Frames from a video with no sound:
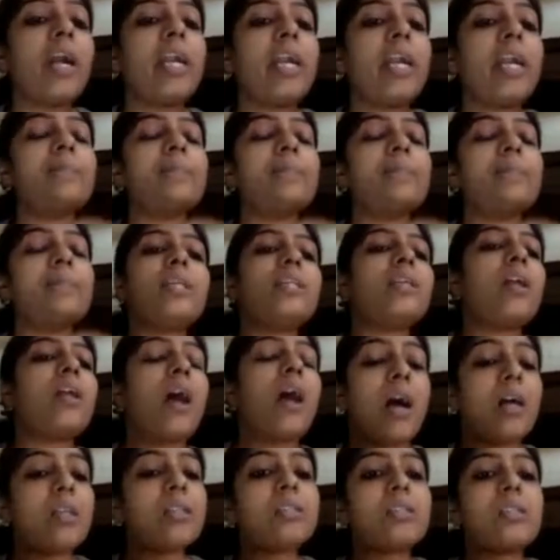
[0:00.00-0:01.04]
because you're not able to
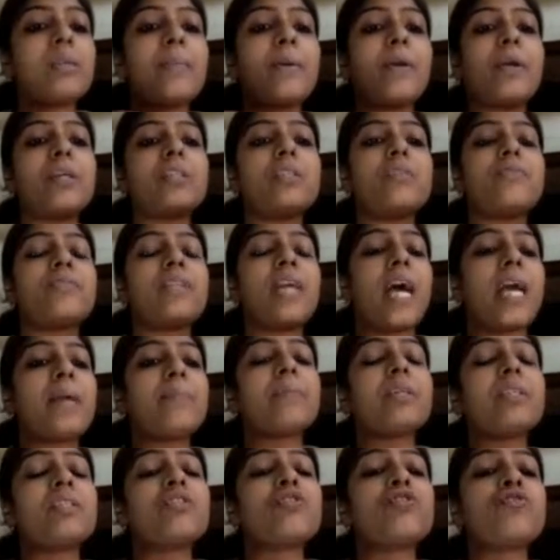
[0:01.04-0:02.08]
either answer because
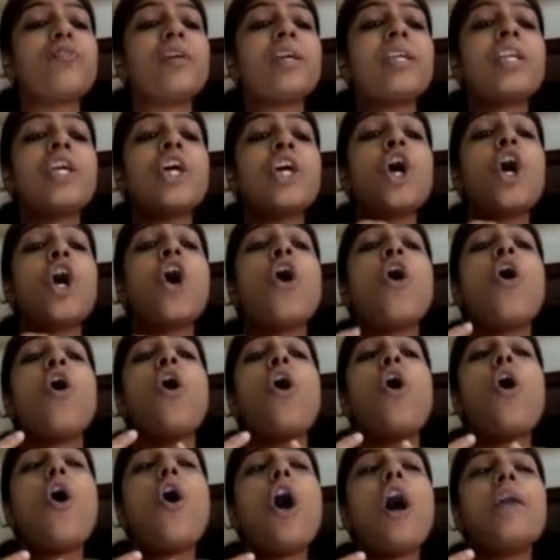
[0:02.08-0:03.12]
of time constraint
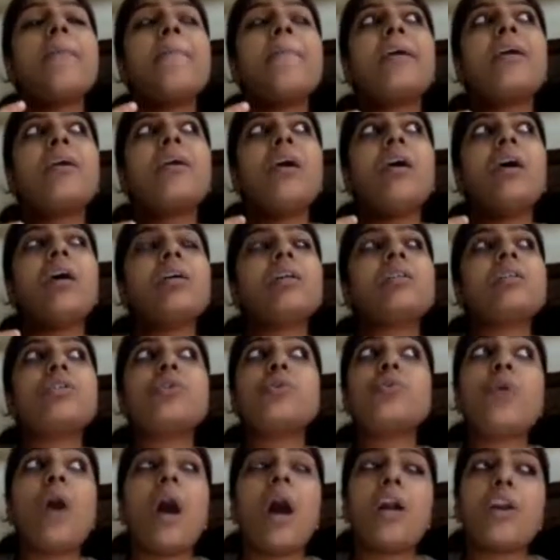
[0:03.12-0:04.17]
or
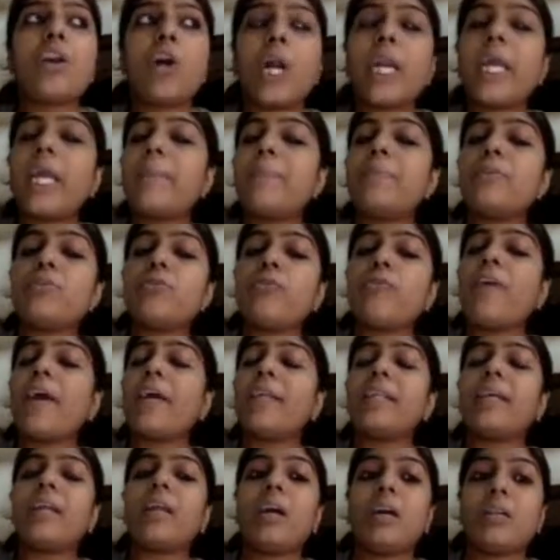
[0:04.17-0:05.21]
because you are not
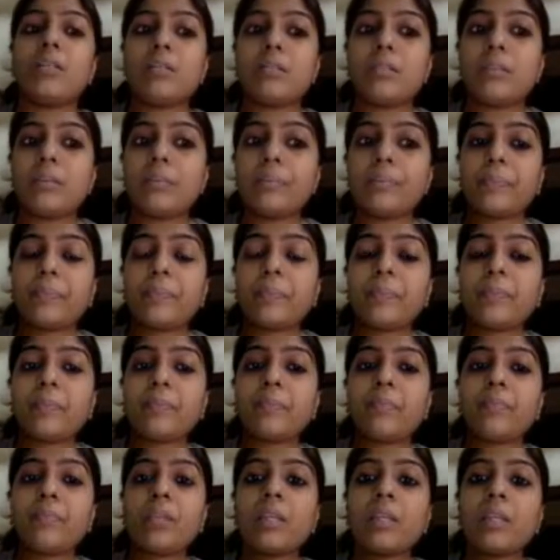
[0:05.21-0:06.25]
able to find an answer.
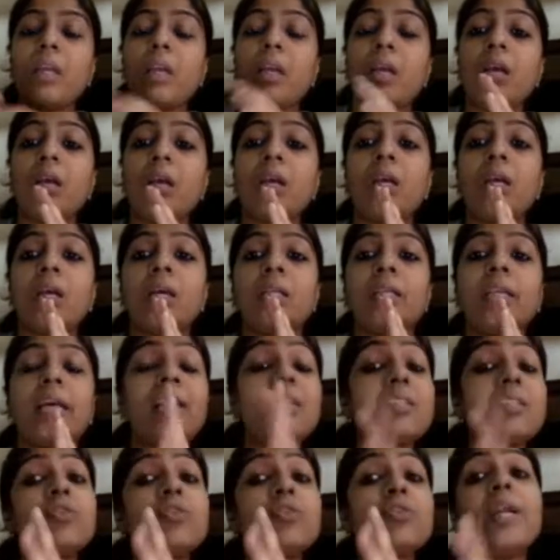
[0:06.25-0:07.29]

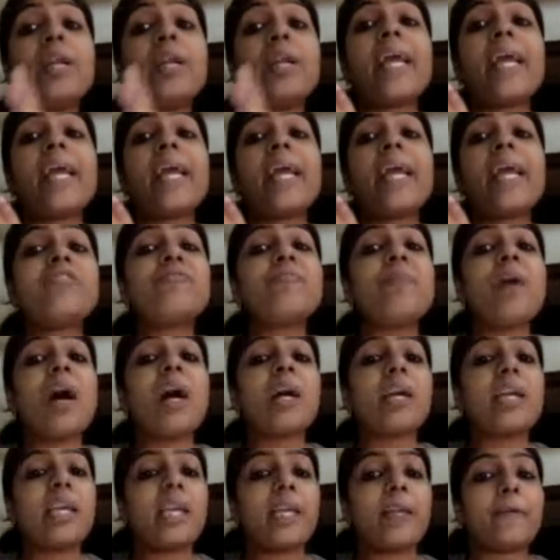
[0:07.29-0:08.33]
There is no
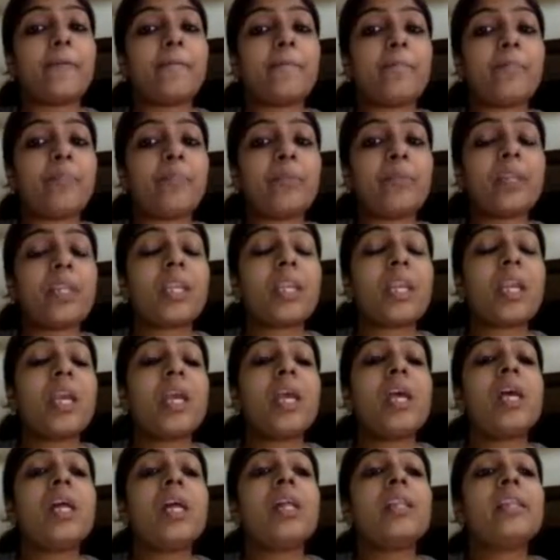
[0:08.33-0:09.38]
negative marking.
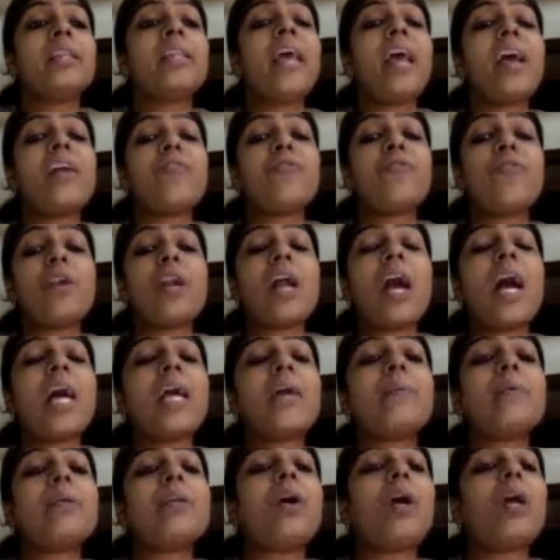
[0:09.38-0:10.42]

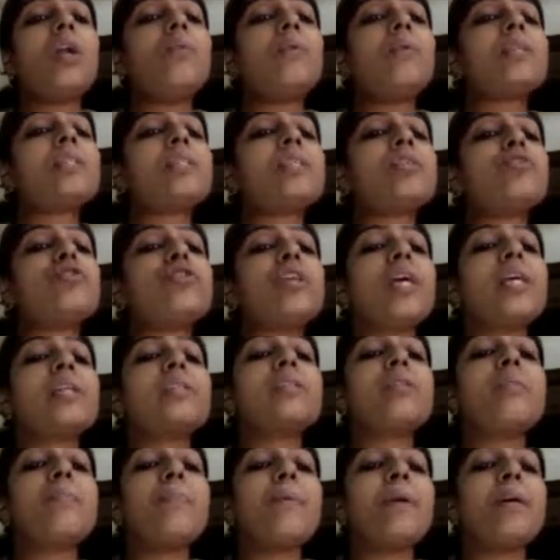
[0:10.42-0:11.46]
Therefore, I will always
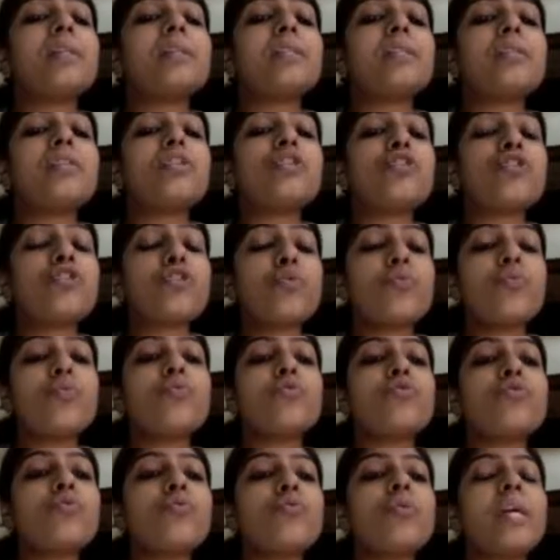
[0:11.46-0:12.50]
suggest a
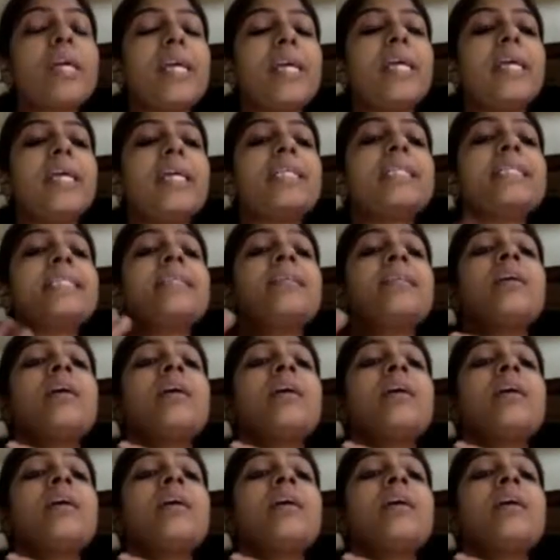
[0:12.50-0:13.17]
person to do